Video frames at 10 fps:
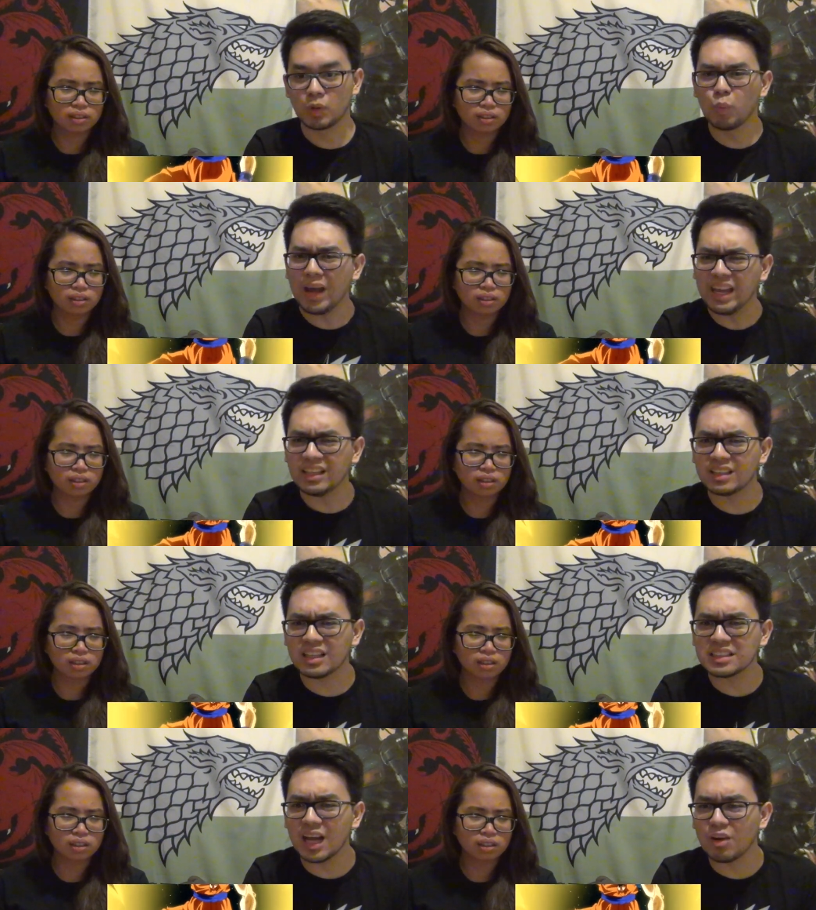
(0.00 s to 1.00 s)
Speaker 1: Wait,
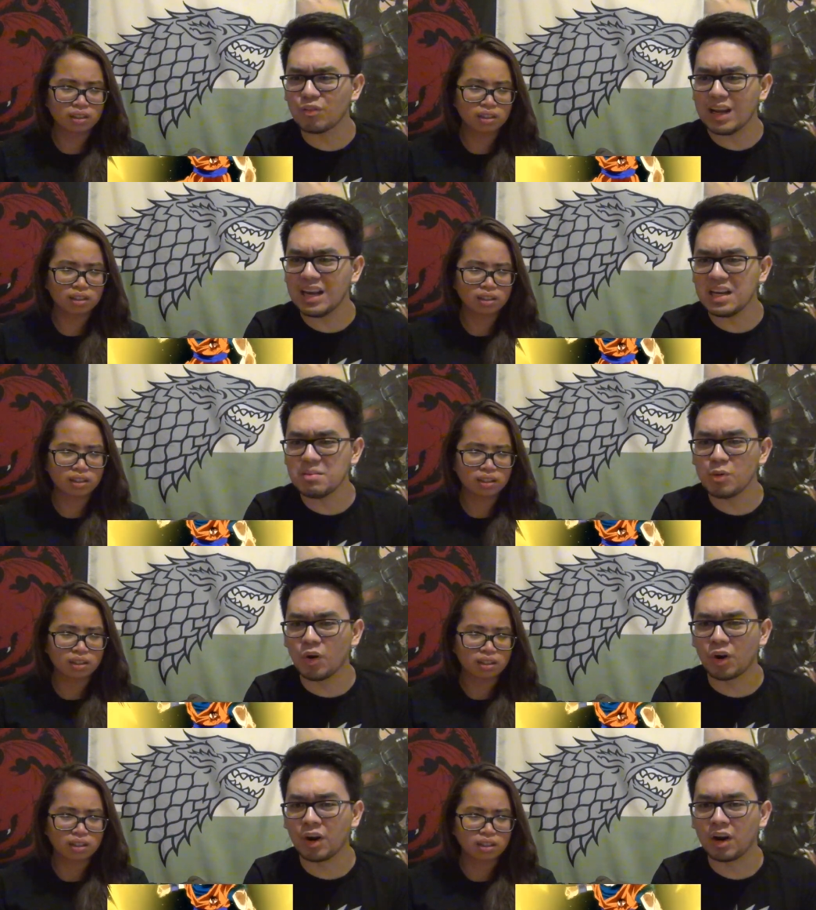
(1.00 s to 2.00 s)
that's not red
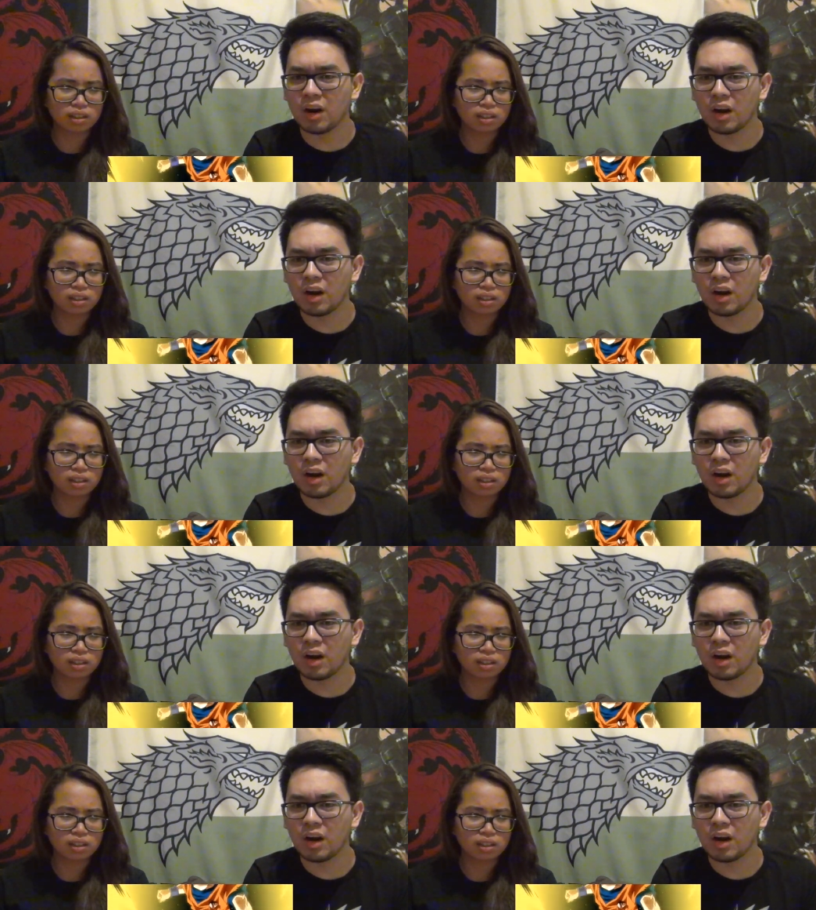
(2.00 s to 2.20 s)
anymore.